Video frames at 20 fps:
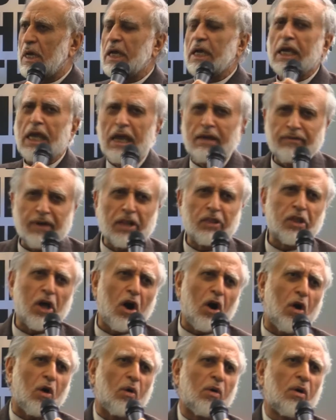even
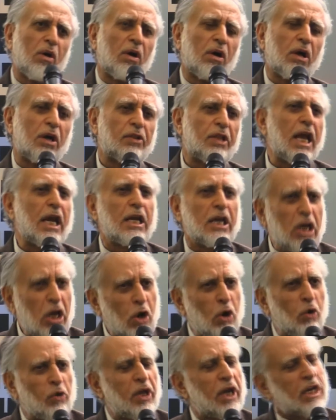though they
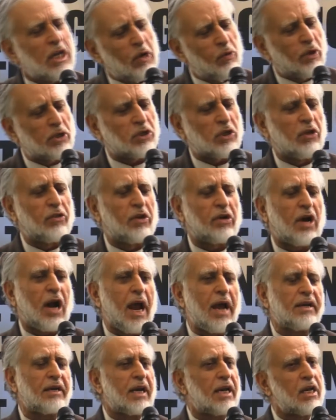knew that he was on the
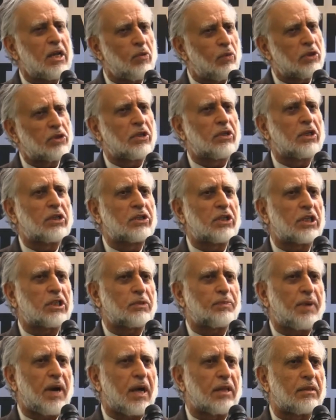right and he was on the
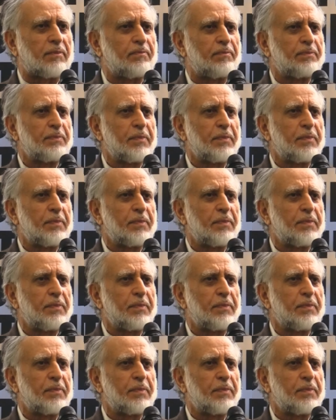just path,